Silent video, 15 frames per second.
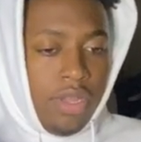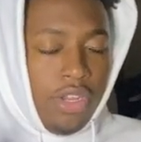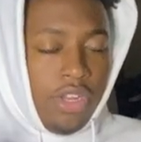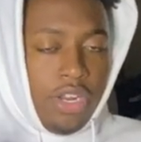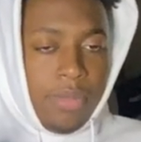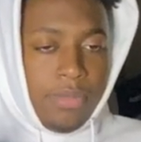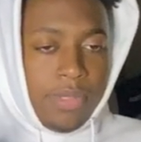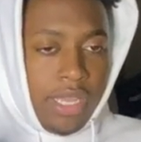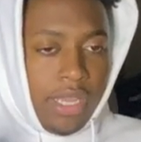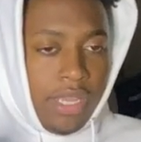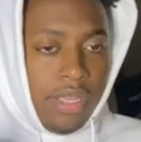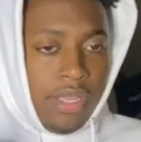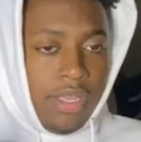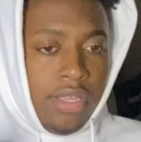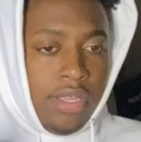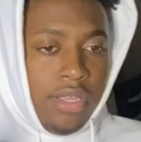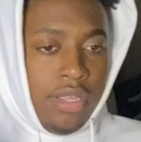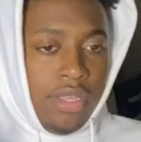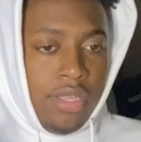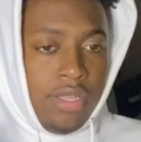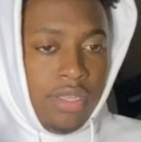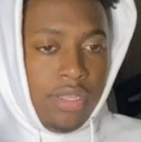You know what I'm saying?
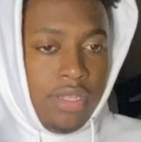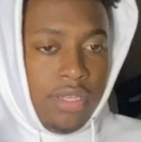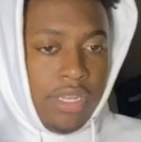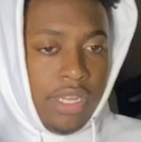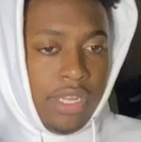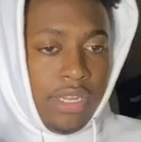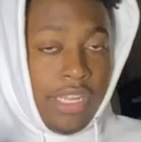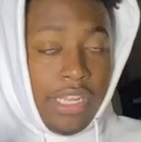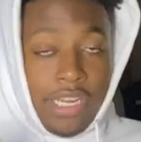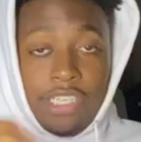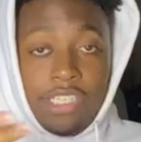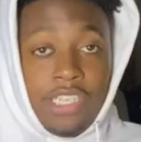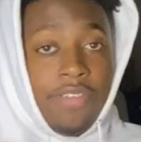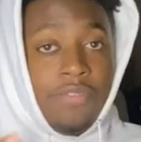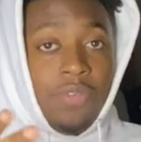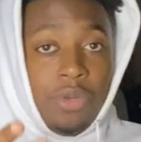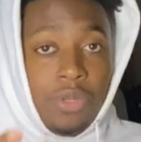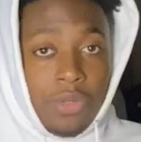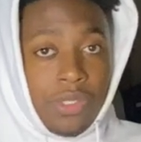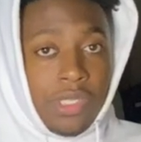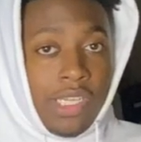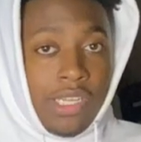DDG, if you
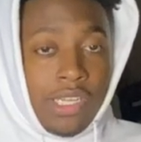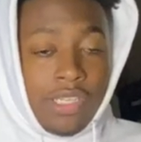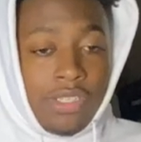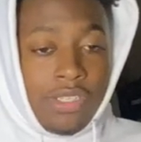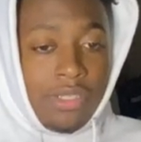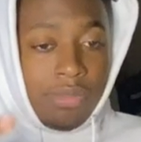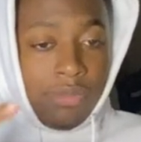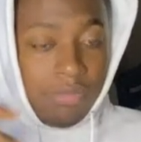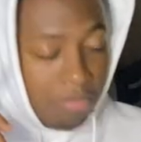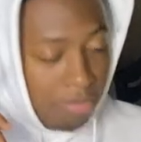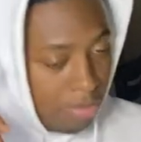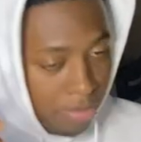do see this,